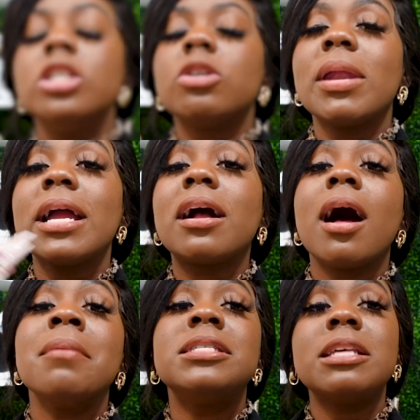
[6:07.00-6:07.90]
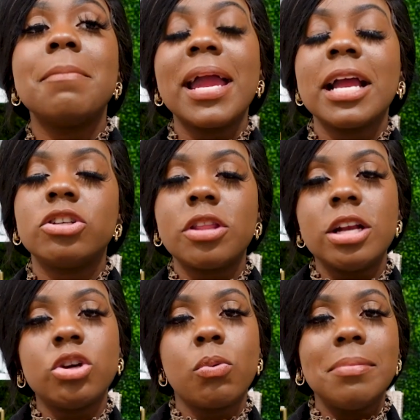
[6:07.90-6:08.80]
So when it comes to making sure
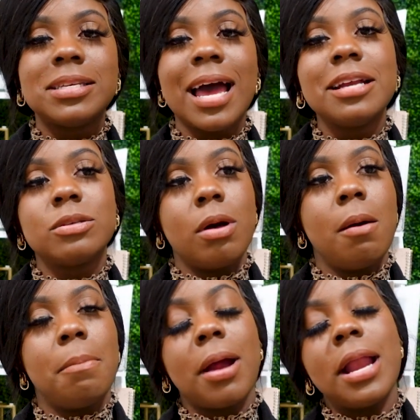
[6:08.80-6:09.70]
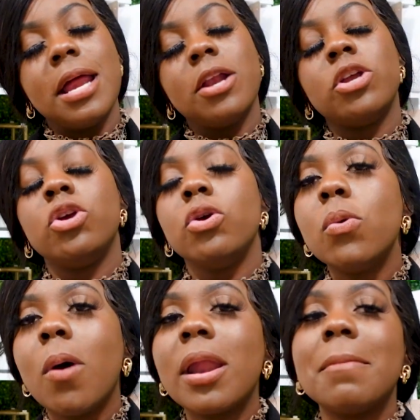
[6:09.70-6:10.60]
that your website is well branded,
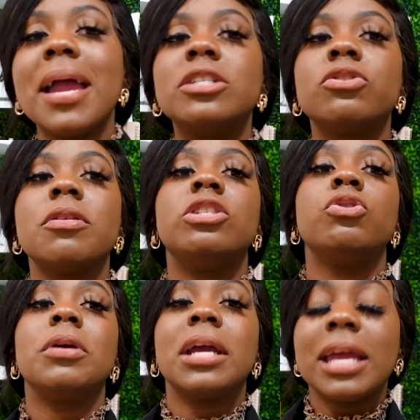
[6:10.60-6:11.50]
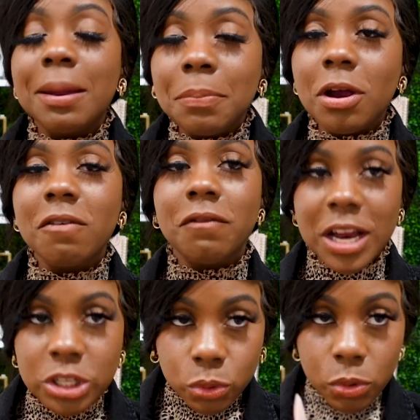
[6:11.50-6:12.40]
you want to make sure that you keep your
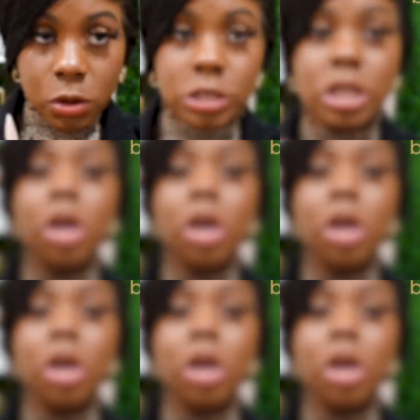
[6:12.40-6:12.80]
visuals,